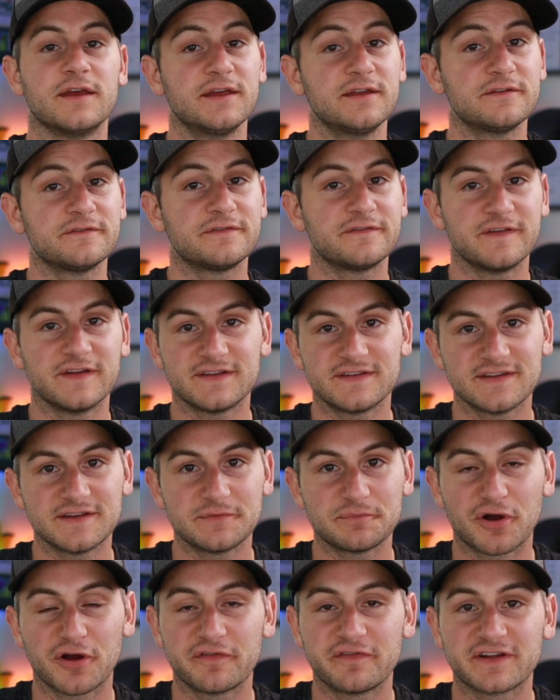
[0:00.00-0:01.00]
It fits
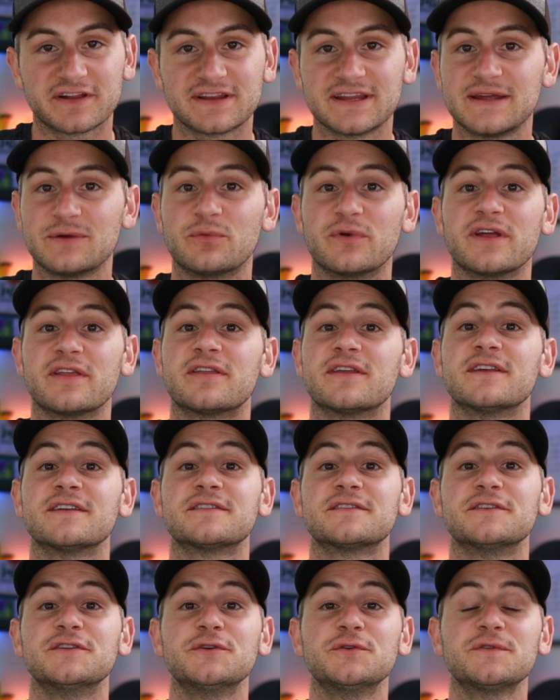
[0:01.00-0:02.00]
in perfectly with
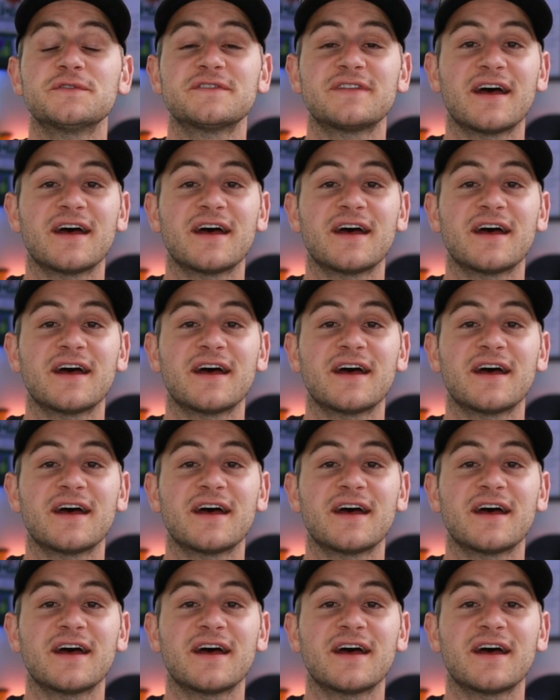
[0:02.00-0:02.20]
this news